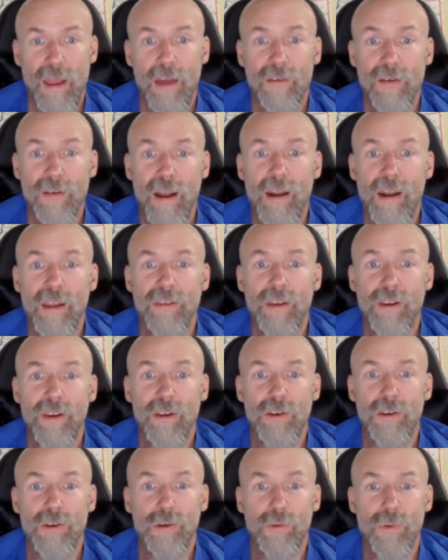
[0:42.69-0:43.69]
have anything
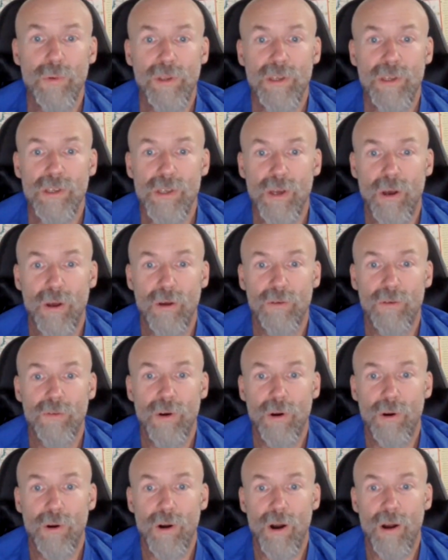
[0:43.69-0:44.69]
to do with the solve,
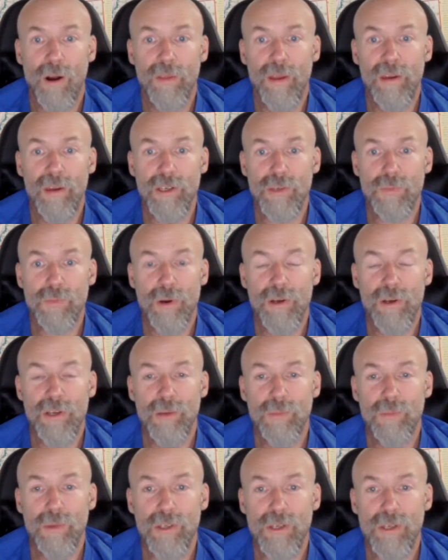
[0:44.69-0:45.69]
or are they just
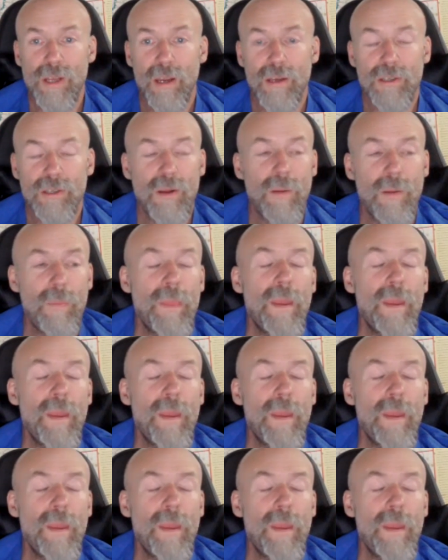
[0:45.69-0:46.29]
printing mistakes?"